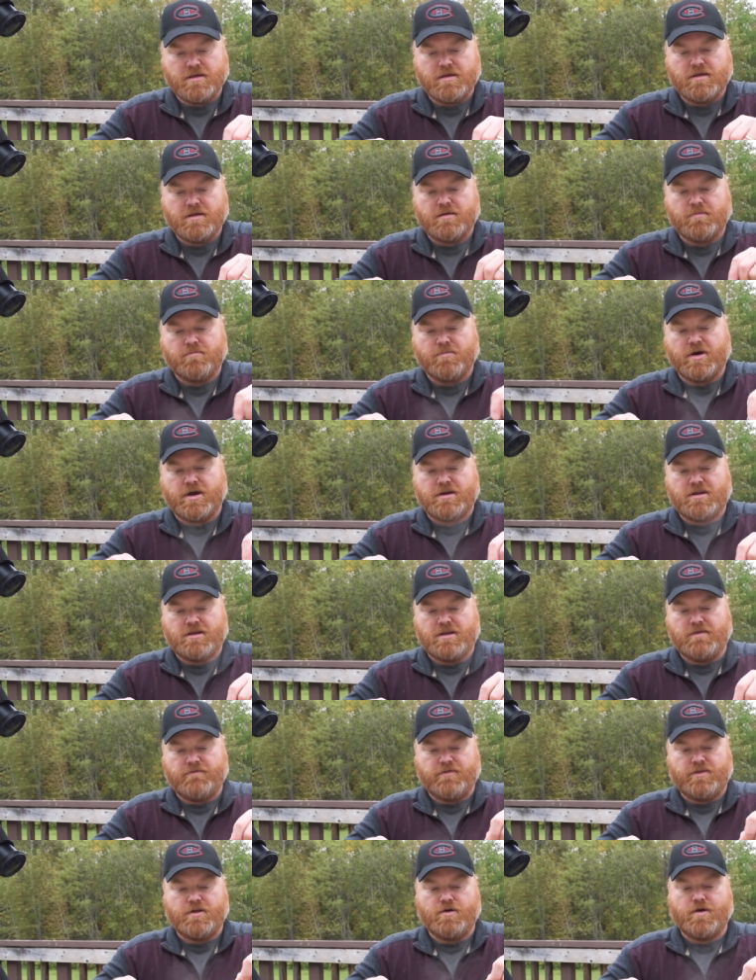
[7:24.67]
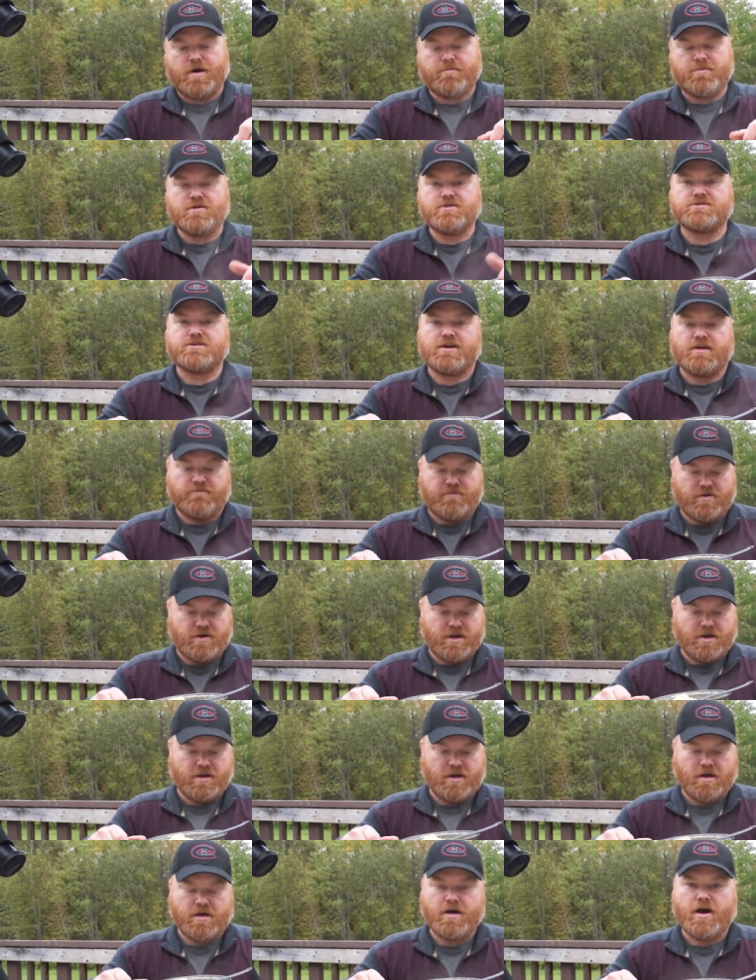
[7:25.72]
demo of frying some eggs in a
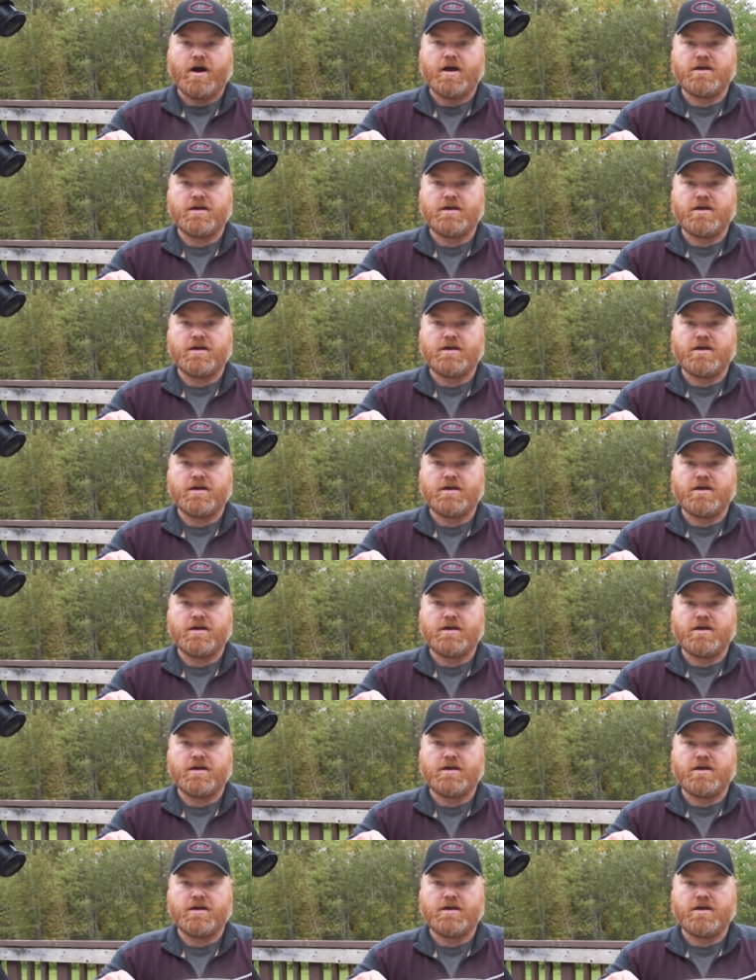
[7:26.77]
titanium